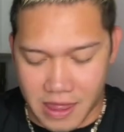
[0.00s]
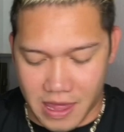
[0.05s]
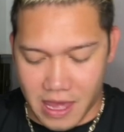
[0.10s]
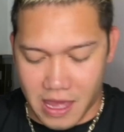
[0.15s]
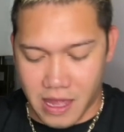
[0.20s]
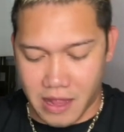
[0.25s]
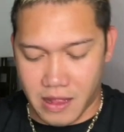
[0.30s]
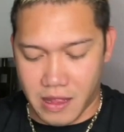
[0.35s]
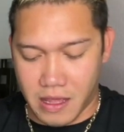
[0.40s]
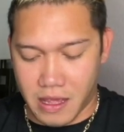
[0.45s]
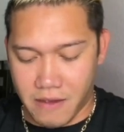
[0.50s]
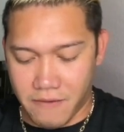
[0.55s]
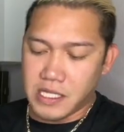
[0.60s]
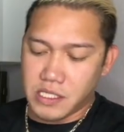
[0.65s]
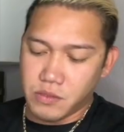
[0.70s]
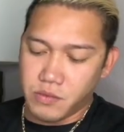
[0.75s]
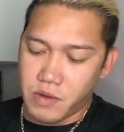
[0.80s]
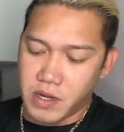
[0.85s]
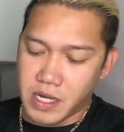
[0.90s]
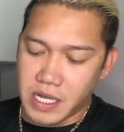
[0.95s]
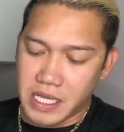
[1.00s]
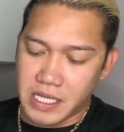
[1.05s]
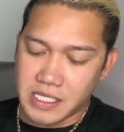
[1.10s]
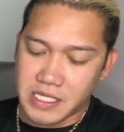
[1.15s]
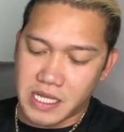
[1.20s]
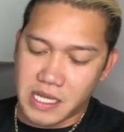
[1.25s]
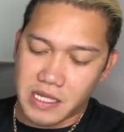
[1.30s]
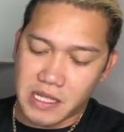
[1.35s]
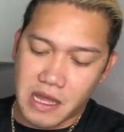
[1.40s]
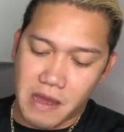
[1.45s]
then this one is
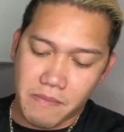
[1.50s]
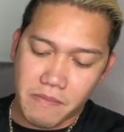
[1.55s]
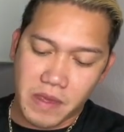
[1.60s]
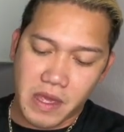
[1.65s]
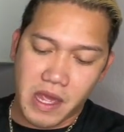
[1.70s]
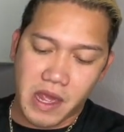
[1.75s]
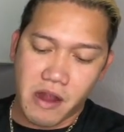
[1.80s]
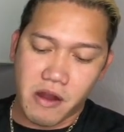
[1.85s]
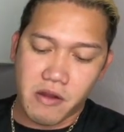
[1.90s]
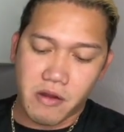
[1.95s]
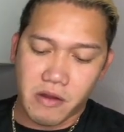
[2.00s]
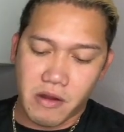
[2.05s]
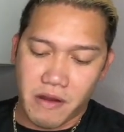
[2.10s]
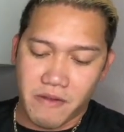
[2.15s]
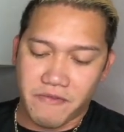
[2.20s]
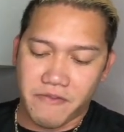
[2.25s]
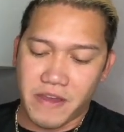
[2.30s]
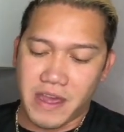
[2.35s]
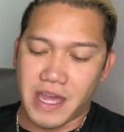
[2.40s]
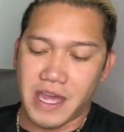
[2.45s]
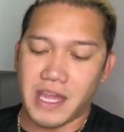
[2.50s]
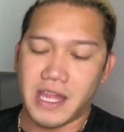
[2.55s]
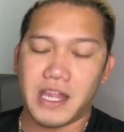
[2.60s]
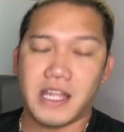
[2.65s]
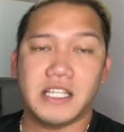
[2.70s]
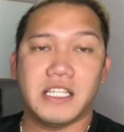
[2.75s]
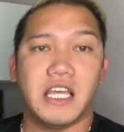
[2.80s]
the Damier graphite.